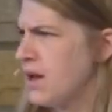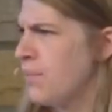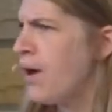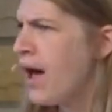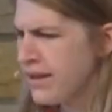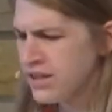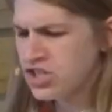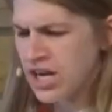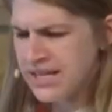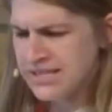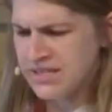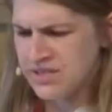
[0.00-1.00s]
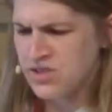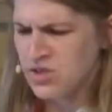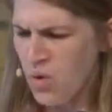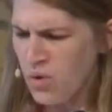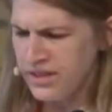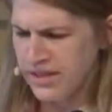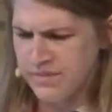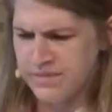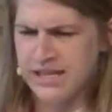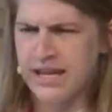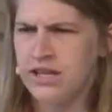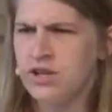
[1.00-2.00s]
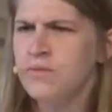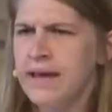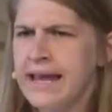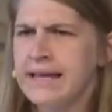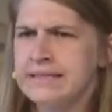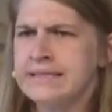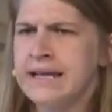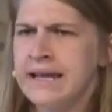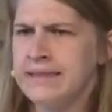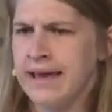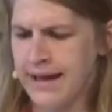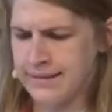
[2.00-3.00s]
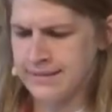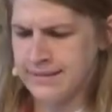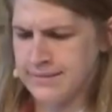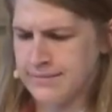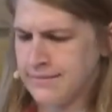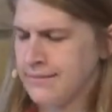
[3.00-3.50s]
apologized, and scolded him, saying, "You can't say that."